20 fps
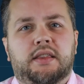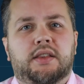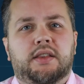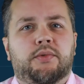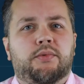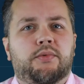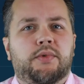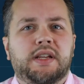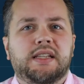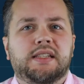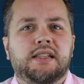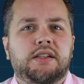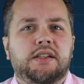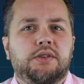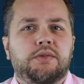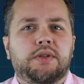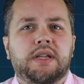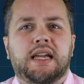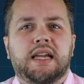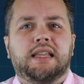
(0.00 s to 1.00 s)
The reason
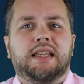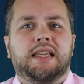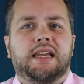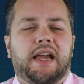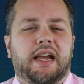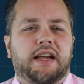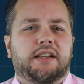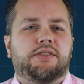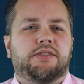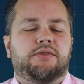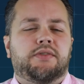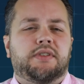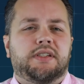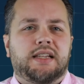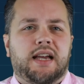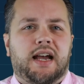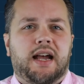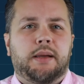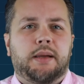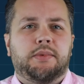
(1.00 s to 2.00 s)
you take the extra
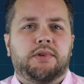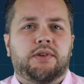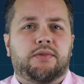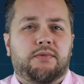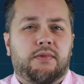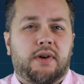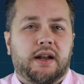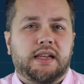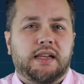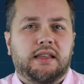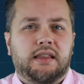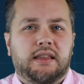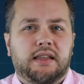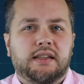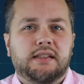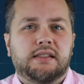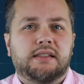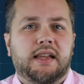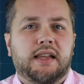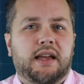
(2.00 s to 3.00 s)
time to write
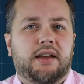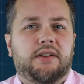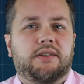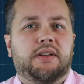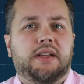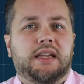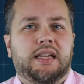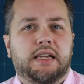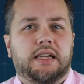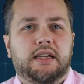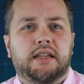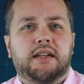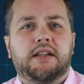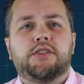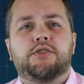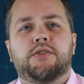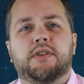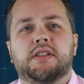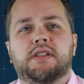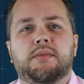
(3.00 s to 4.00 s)
things down in a
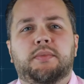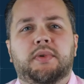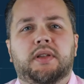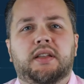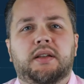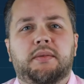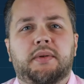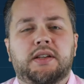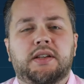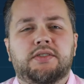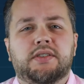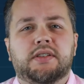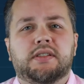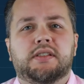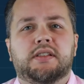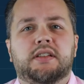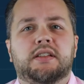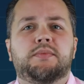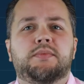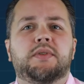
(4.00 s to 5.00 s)
traceability
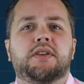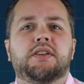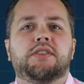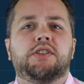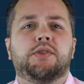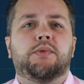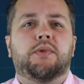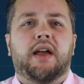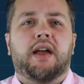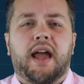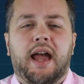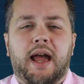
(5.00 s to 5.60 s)
matrix is because you will